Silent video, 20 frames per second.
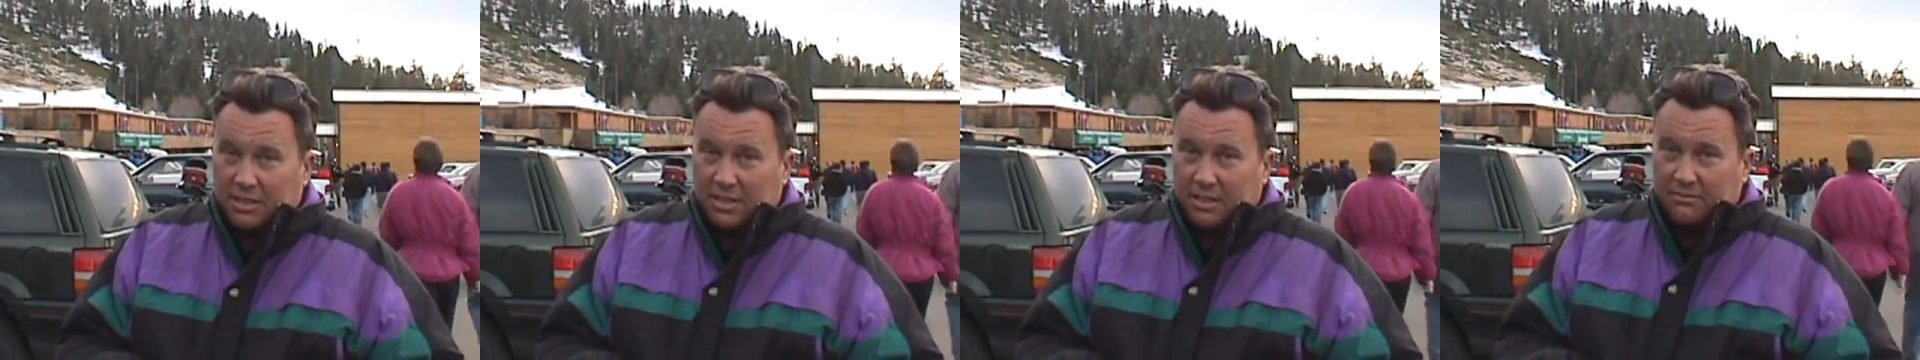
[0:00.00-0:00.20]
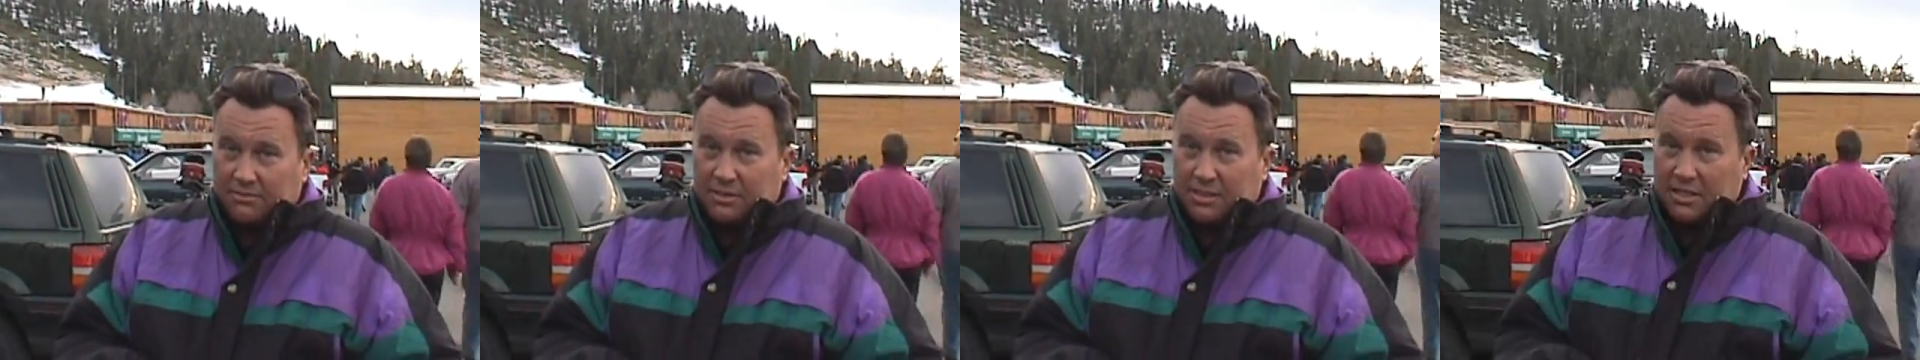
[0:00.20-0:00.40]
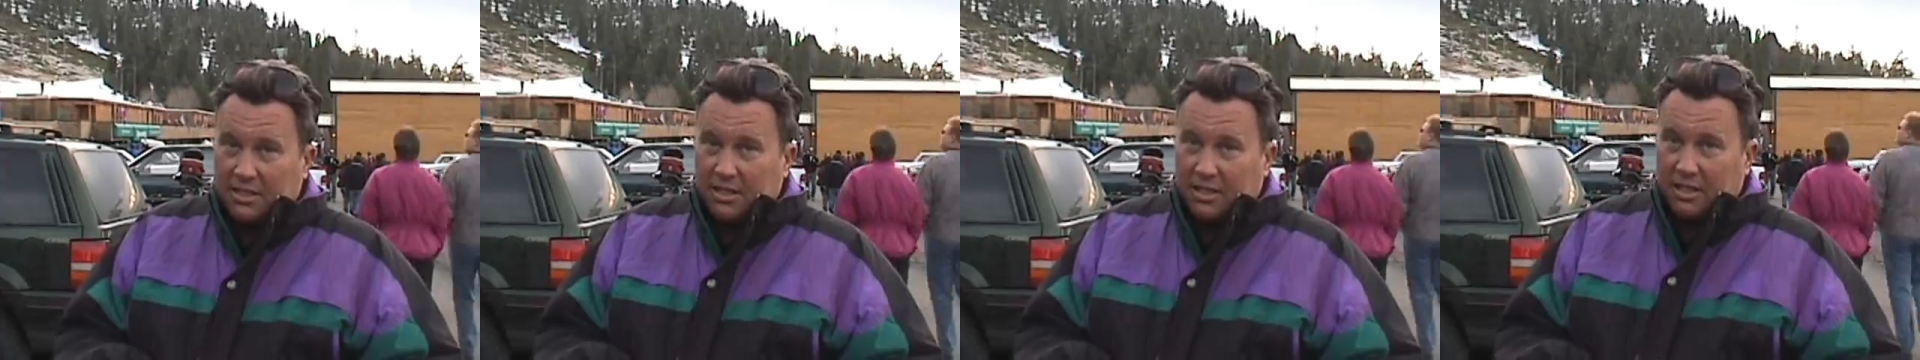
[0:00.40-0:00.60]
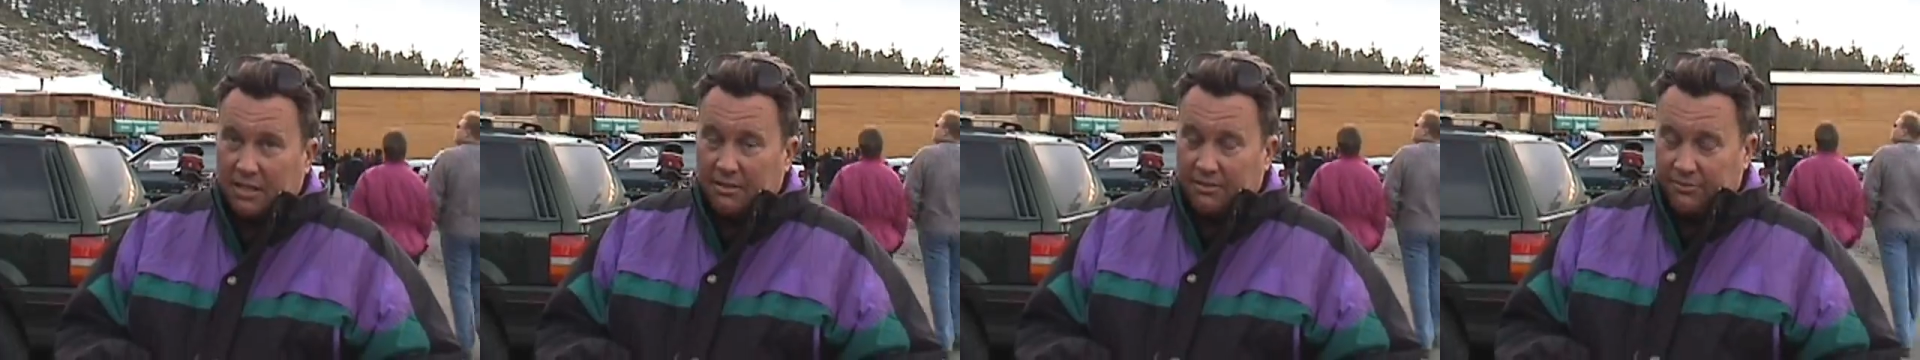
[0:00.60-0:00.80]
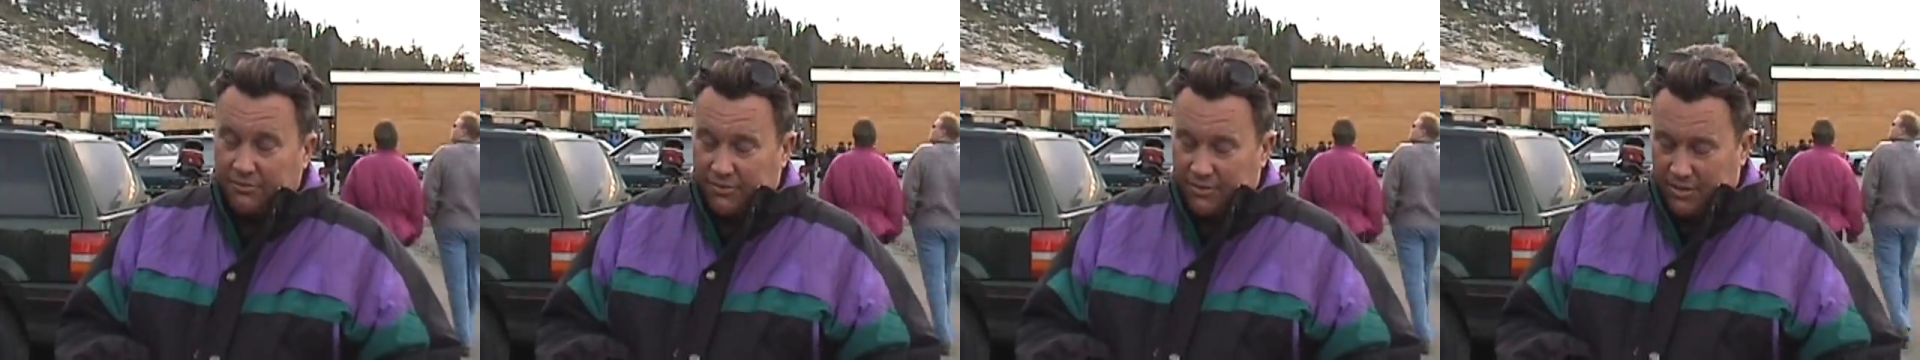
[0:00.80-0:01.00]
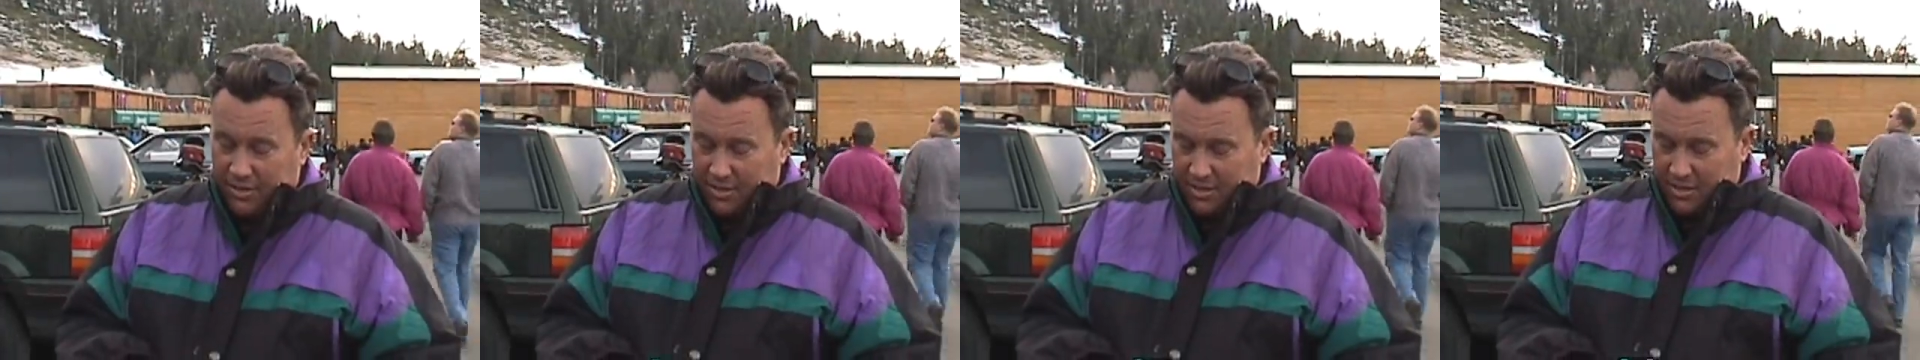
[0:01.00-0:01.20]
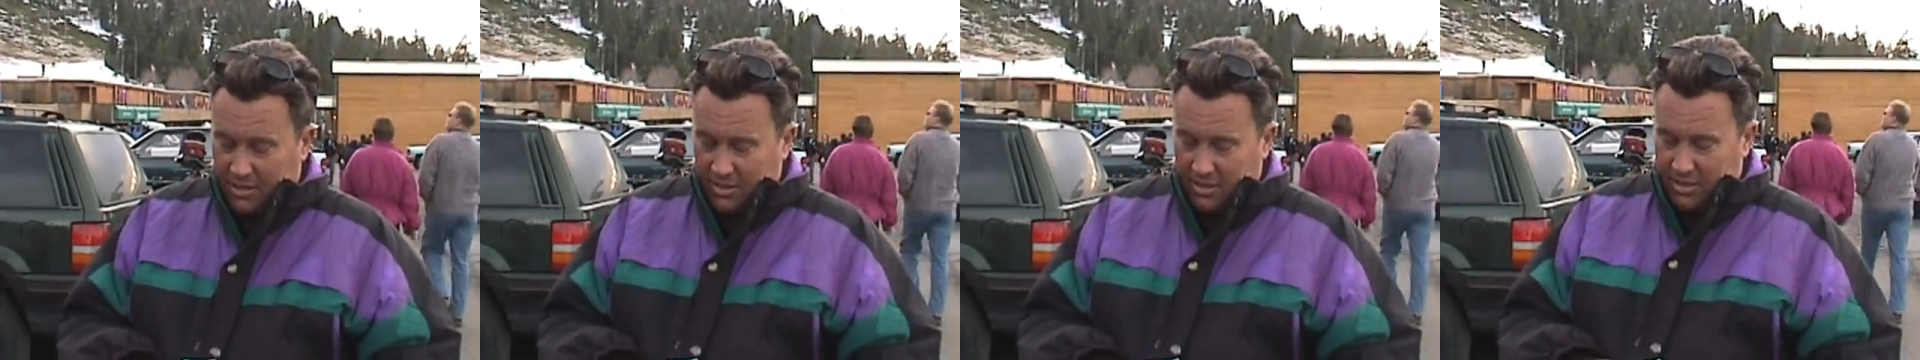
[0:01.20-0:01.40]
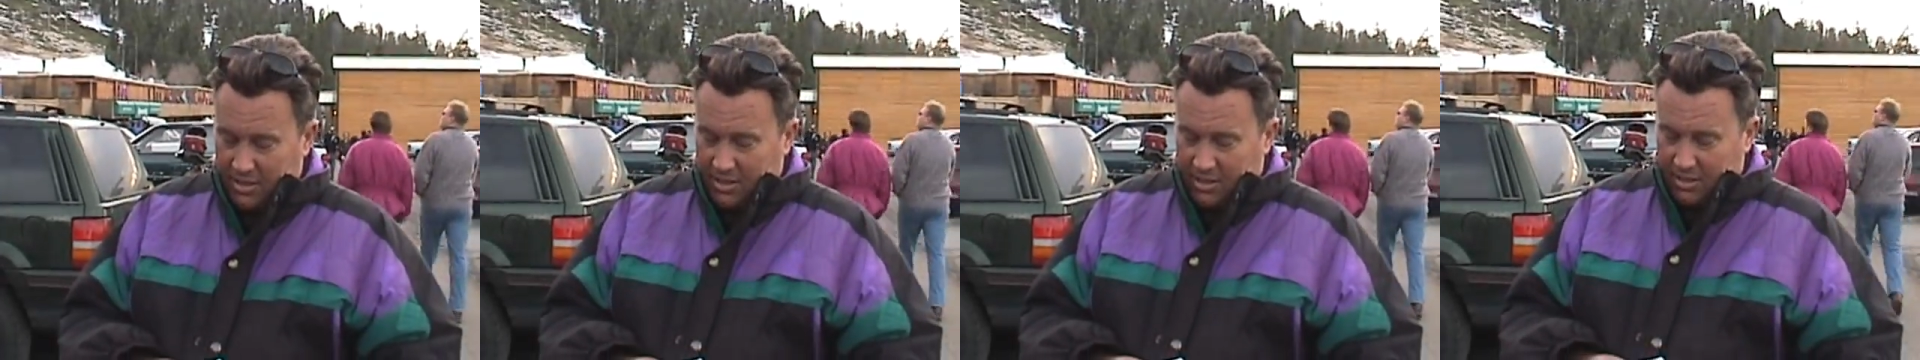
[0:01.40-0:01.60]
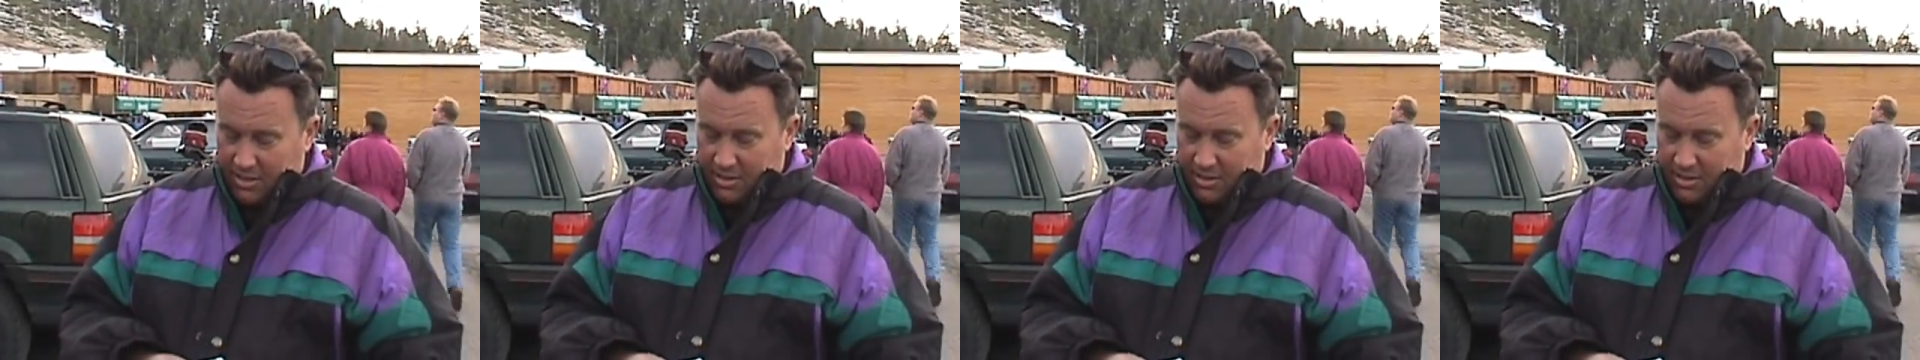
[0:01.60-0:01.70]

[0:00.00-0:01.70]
tough stuff.